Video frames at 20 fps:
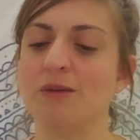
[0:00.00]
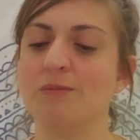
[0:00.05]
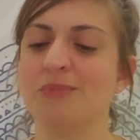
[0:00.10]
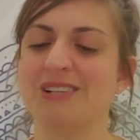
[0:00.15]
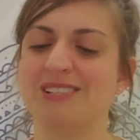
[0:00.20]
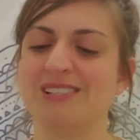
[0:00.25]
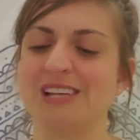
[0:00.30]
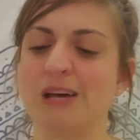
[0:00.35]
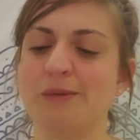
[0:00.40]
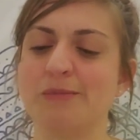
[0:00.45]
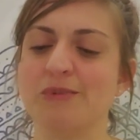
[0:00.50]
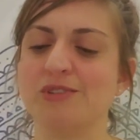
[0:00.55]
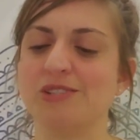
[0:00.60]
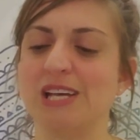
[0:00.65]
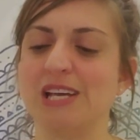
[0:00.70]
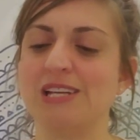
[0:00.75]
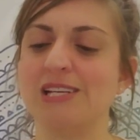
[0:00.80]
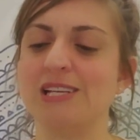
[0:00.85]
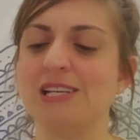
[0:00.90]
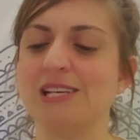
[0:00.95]
But
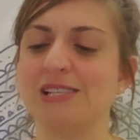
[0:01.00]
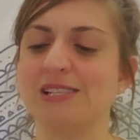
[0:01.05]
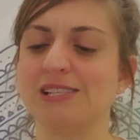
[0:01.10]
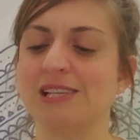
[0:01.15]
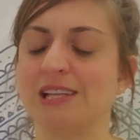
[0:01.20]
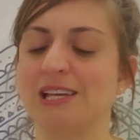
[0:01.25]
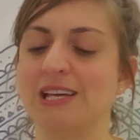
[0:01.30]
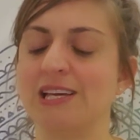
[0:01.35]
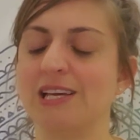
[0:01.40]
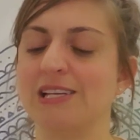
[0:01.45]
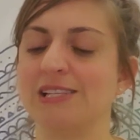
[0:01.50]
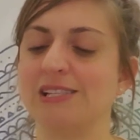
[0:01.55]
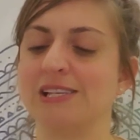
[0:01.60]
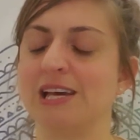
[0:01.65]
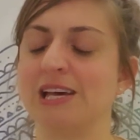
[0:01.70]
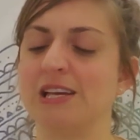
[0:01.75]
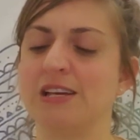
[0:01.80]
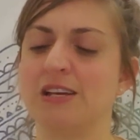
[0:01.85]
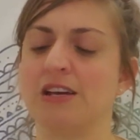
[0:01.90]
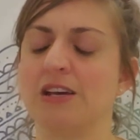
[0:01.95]
simultaneously, it's
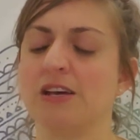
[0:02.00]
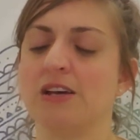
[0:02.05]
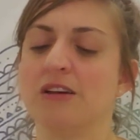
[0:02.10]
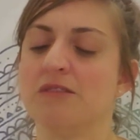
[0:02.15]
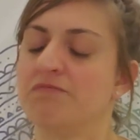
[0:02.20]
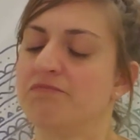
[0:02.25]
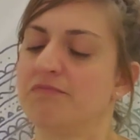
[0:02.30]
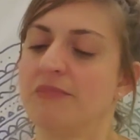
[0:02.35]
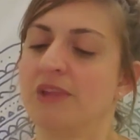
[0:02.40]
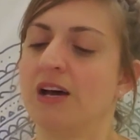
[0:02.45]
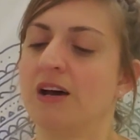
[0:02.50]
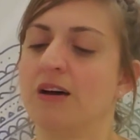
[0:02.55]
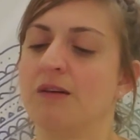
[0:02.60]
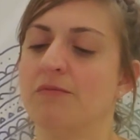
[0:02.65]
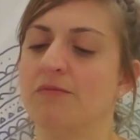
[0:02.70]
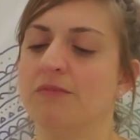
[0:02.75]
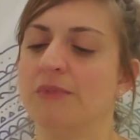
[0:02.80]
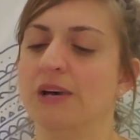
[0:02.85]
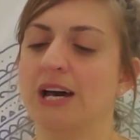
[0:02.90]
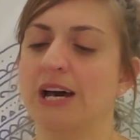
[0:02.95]
like,
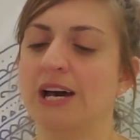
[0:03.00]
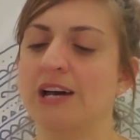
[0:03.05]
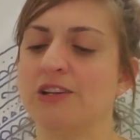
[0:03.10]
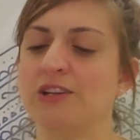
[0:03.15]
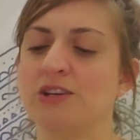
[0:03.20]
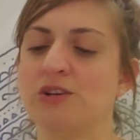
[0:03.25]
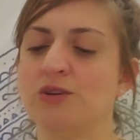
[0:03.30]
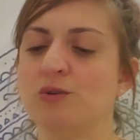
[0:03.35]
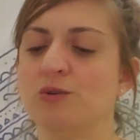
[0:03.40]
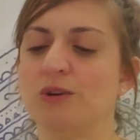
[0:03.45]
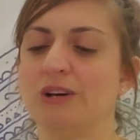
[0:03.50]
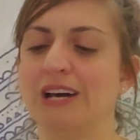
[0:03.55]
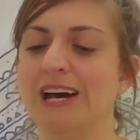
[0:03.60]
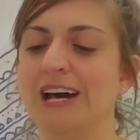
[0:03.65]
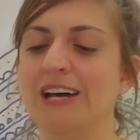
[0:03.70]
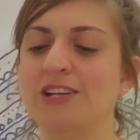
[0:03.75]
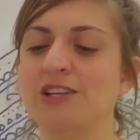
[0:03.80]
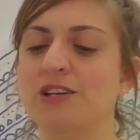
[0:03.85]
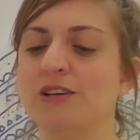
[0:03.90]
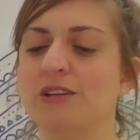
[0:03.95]
how do you,
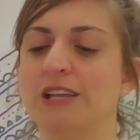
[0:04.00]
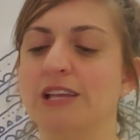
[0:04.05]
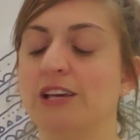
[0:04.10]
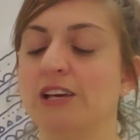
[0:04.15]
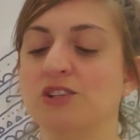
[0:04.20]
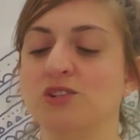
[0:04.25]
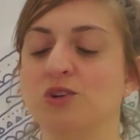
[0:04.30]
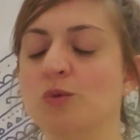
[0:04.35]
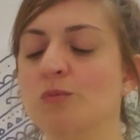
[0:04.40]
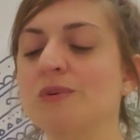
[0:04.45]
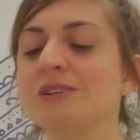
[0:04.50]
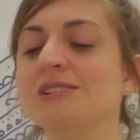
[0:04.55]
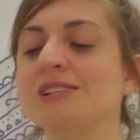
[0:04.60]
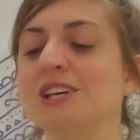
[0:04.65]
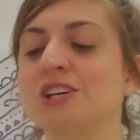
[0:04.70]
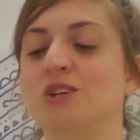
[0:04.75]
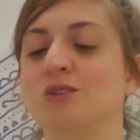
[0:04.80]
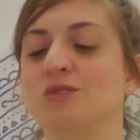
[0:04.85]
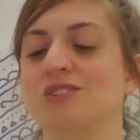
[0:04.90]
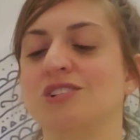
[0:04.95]
like, it's almost
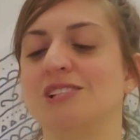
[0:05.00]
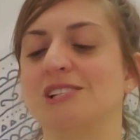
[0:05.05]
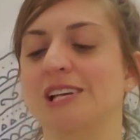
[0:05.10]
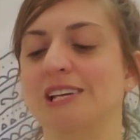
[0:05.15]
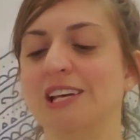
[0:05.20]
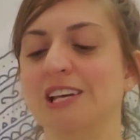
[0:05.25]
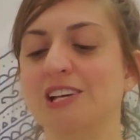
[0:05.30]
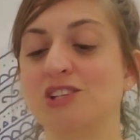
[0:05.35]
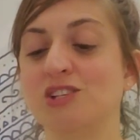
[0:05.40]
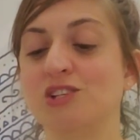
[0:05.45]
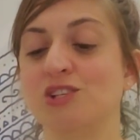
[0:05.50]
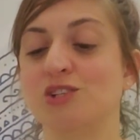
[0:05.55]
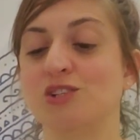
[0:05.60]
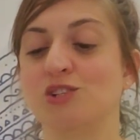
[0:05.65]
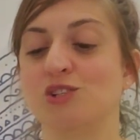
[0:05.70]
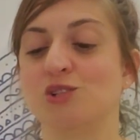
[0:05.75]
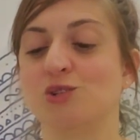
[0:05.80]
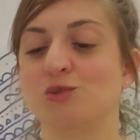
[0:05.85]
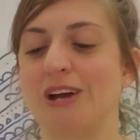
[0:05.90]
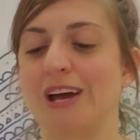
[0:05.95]
like you're singing to
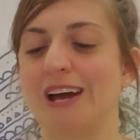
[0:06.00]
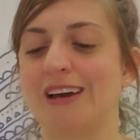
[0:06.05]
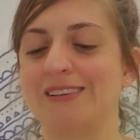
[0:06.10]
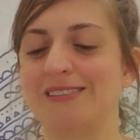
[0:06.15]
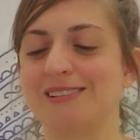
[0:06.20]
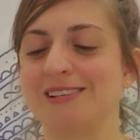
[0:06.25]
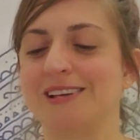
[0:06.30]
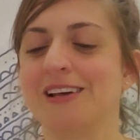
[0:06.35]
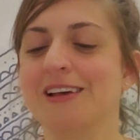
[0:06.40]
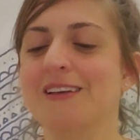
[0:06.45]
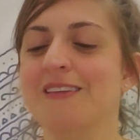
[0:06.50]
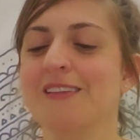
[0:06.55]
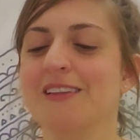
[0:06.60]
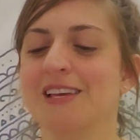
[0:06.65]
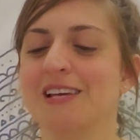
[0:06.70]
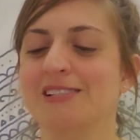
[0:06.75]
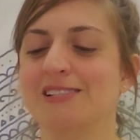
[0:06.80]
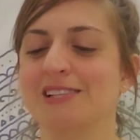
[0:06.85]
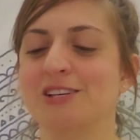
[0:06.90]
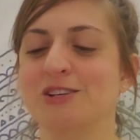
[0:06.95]
distract.
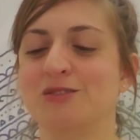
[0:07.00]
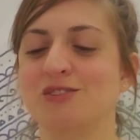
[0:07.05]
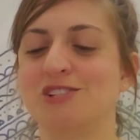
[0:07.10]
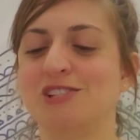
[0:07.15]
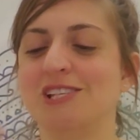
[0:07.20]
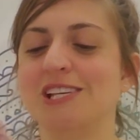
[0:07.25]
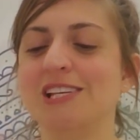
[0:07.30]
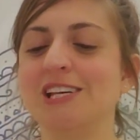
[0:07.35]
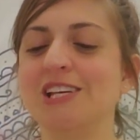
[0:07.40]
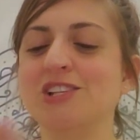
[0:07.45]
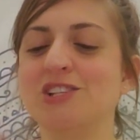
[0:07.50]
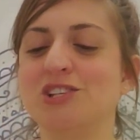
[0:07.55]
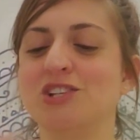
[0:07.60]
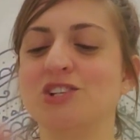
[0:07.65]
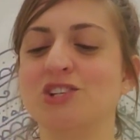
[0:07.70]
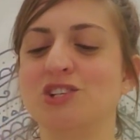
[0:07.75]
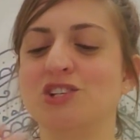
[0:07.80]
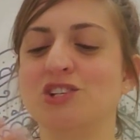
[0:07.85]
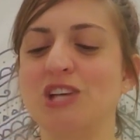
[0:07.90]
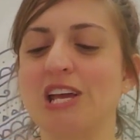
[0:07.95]
It's like you're singing
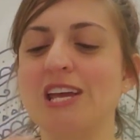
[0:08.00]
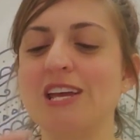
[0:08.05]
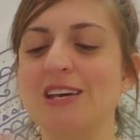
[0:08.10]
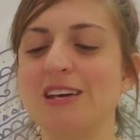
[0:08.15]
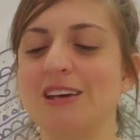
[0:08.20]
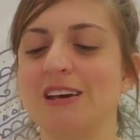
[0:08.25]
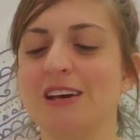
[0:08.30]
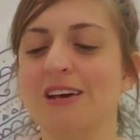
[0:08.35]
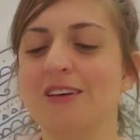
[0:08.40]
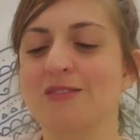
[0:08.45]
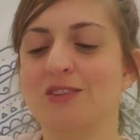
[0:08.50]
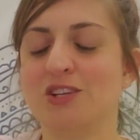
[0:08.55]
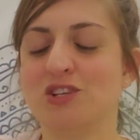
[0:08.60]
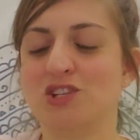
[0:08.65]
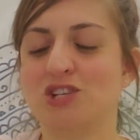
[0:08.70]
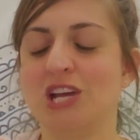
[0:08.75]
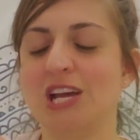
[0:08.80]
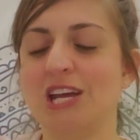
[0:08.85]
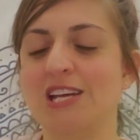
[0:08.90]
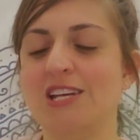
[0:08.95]
to shake the
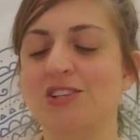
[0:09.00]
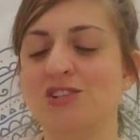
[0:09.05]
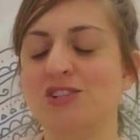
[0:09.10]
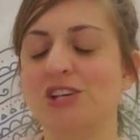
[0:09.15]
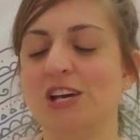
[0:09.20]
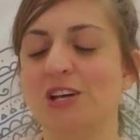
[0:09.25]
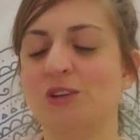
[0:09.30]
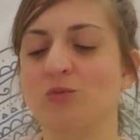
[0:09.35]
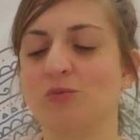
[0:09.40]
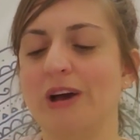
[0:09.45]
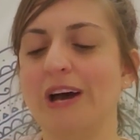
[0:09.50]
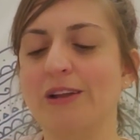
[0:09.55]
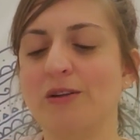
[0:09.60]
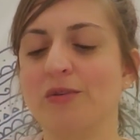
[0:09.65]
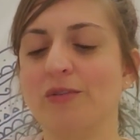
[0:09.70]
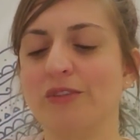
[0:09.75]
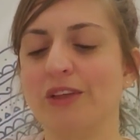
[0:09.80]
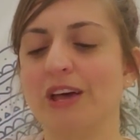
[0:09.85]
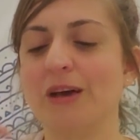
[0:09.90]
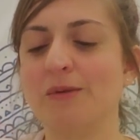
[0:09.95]
chains and
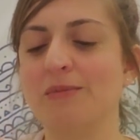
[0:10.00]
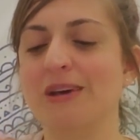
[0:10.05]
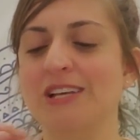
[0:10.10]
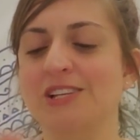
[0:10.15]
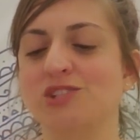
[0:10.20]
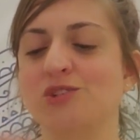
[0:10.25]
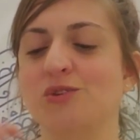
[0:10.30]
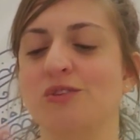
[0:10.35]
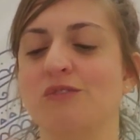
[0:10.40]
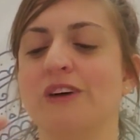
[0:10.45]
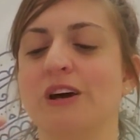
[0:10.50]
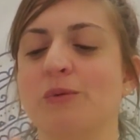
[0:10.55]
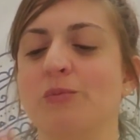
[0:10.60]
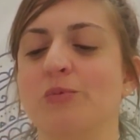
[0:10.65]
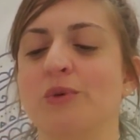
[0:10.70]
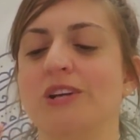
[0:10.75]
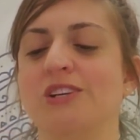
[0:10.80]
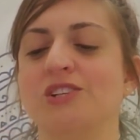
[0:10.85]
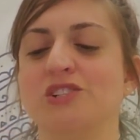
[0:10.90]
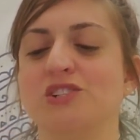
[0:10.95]
rattle them, and so the
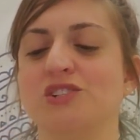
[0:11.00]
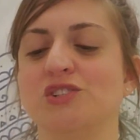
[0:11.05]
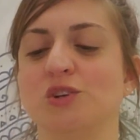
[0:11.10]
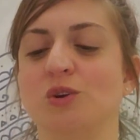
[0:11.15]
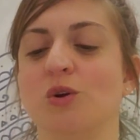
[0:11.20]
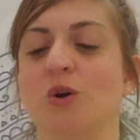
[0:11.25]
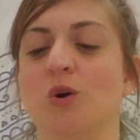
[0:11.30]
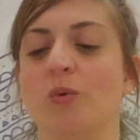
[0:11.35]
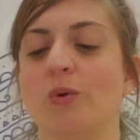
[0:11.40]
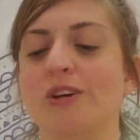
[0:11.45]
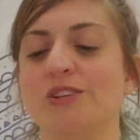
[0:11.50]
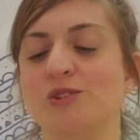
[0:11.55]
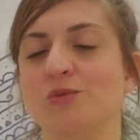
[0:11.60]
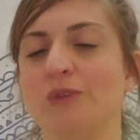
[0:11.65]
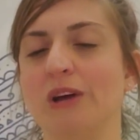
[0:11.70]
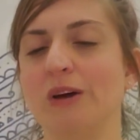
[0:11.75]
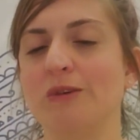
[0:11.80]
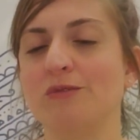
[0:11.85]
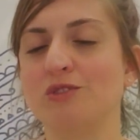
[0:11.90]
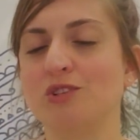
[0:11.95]
vibrations are always
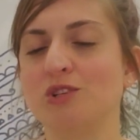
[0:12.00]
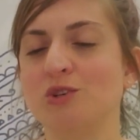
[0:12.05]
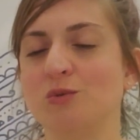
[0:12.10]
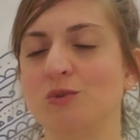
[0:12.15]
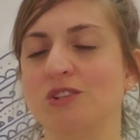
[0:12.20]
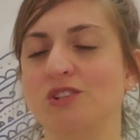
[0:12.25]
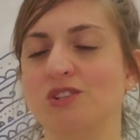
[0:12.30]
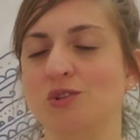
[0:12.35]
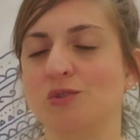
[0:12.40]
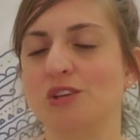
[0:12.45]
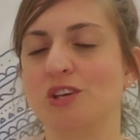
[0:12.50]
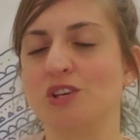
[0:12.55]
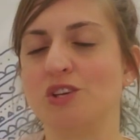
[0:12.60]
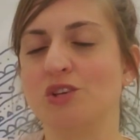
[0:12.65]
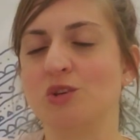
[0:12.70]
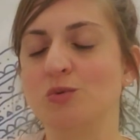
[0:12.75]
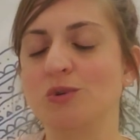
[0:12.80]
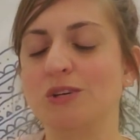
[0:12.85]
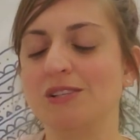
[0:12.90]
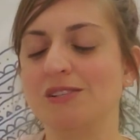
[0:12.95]
around you, and so that
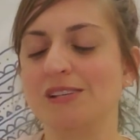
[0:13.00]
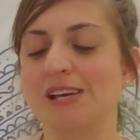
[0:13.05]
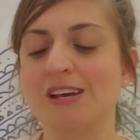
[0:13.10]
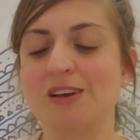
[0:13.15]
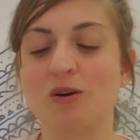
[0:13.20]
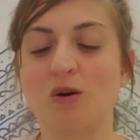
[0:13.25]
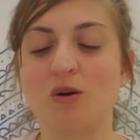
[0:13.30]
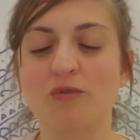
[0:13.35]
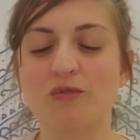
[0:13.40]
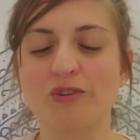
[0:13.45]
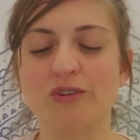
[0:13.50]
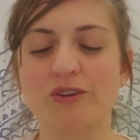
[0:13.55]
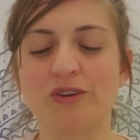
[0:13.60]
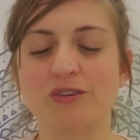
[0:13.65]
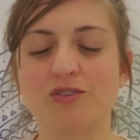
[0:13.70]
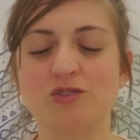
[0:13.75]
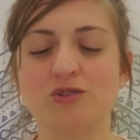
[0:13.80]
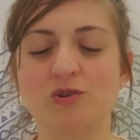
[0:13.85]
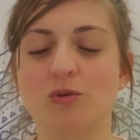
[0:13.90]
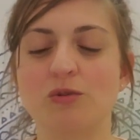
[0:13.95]
you can take over the
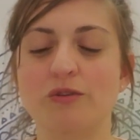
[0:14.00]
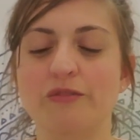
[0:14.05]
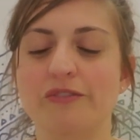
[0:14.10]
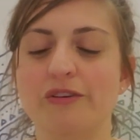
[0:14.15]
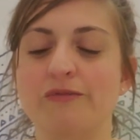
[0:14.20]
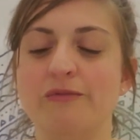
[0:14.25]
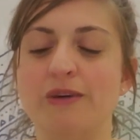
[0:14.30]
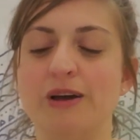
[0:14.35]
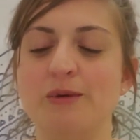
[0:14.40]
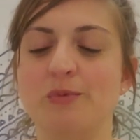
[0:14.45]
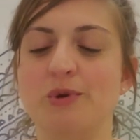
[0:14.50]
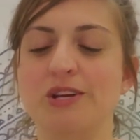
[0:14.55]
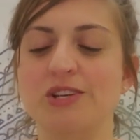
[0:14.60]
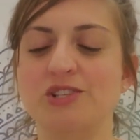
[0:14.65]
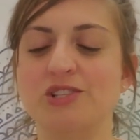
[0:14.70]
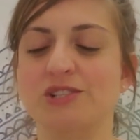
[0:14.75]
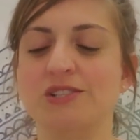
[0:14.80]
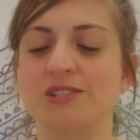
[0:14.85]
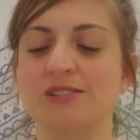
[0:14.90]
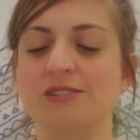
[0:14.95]
control of the
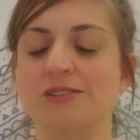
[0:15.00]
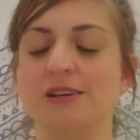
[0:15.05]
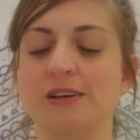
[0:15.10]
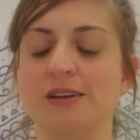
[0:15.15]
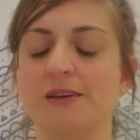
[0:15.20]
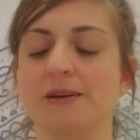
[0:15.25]
vibrations.